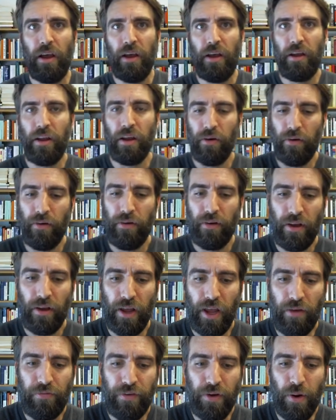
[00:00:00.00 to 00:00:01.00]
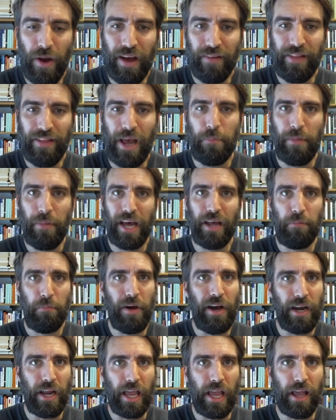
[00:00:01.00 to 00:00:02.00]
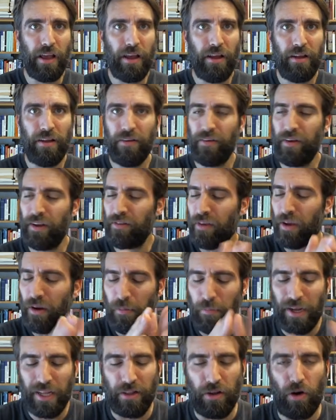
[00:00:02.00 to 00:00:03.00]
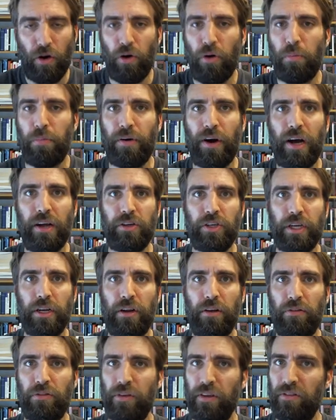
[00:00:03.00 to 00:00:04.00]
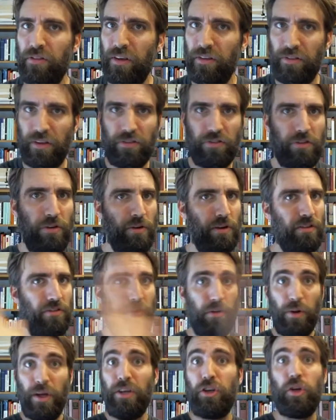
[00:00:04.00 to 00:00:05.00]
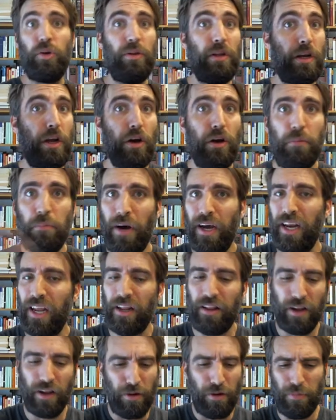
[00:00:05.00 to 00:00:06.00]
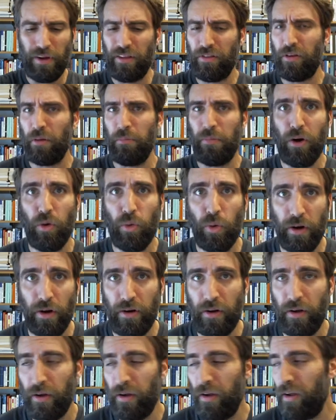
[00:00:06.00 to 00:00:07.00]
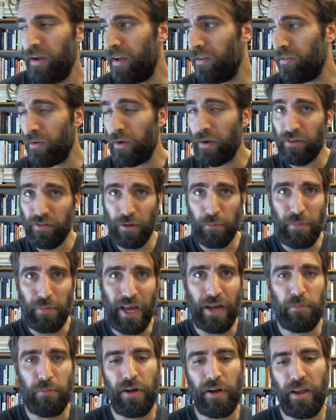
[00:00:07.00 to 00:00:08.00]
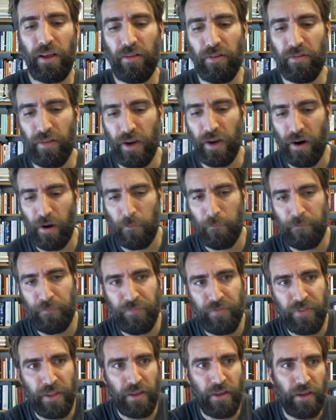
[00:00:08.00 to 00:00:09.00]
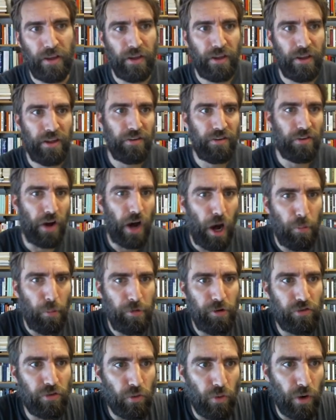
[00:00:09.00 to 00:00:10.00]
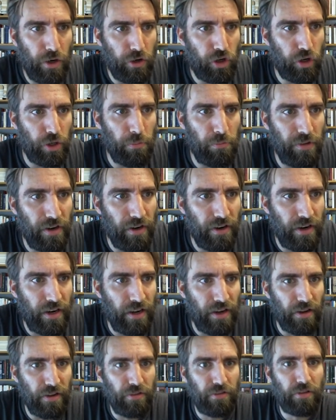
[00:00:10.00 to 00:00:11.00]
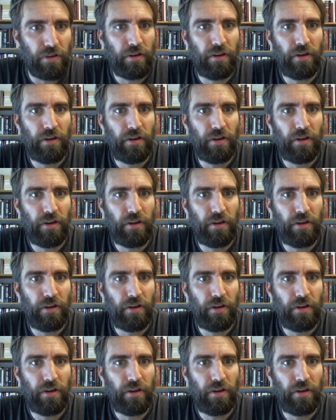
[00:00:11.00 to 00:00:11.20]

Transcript: you know, if you have that bad money, it's going to make the whole project useless because as soon as you issue the good money, the good money is going to be hoarded as long as the bad money is there. Thomas Gresham, there he is.